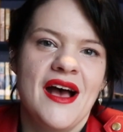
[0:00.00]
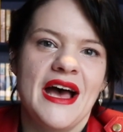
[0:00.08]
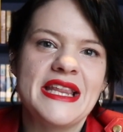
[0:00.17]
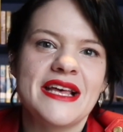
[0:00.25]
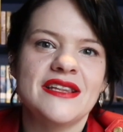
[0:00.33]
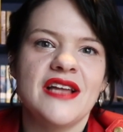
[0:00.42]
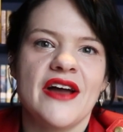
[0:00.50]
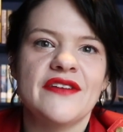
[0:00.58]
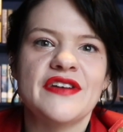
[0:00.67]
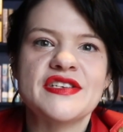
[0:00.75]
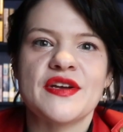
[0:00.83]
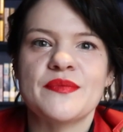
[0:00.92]
I think a lot
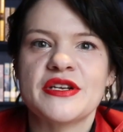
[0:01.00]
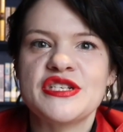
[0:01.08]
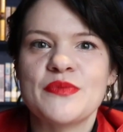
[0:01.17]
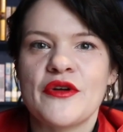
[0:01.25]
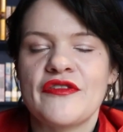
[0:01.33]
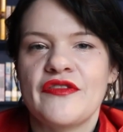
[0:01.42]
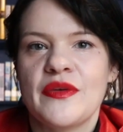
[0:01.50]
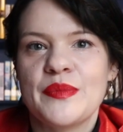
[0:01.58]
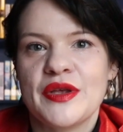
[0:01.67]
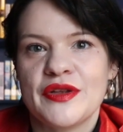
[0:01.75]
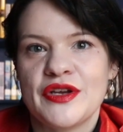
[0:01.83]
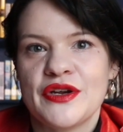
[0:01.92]
of us are much more
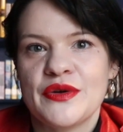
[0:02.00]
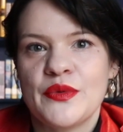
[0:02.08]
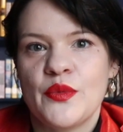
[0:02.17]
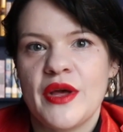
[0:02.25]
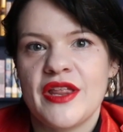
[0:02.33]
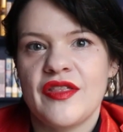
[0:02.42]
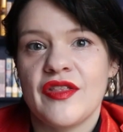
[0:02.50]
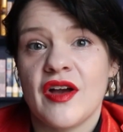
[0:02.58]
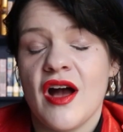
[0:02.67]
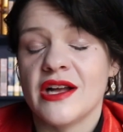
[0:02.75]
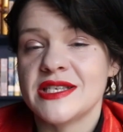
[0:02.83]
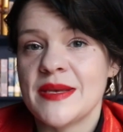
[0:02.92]
familiar with the
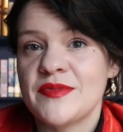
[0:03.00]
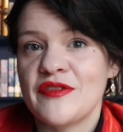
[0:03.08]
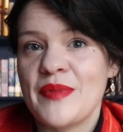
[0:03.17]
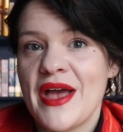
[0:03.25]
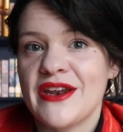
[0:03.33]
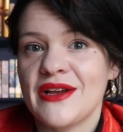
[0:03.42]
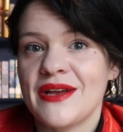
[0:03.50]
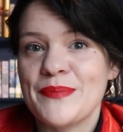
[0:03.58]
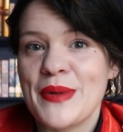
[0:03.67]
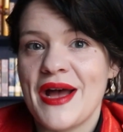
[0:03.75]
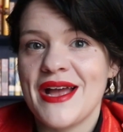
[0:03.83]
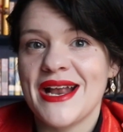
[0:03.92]
concept of panic
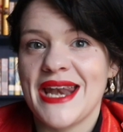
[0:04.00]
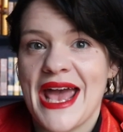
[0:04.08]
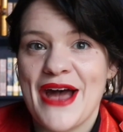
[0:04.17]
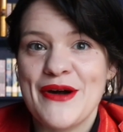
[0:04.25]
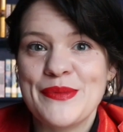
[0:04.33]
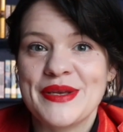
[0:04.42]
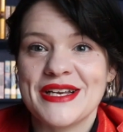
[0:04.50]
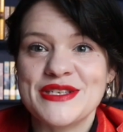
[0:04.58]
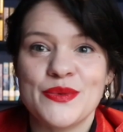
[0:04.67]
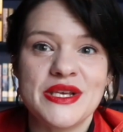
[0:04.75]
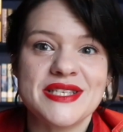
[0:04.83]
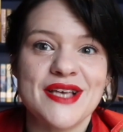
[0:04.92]
buying now
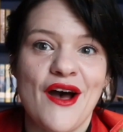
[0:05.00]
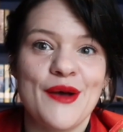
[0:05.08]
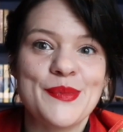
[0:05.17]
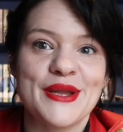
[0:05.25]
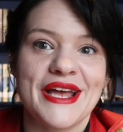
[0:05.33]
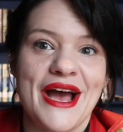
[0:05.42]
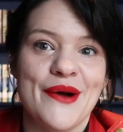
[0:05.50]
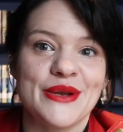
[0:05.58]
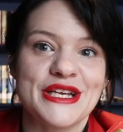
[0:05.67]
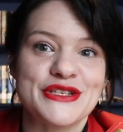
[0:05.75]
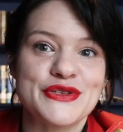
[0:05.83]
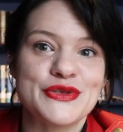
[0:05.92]
because we saw it play out
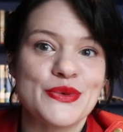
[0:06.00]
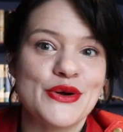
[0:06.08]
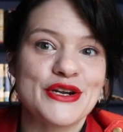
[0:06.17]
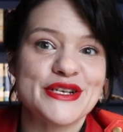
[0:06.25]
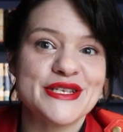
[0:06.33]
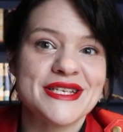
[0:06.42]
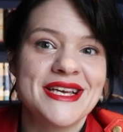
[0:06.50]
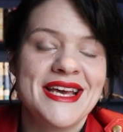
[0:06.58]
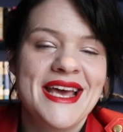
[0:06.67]
in stores.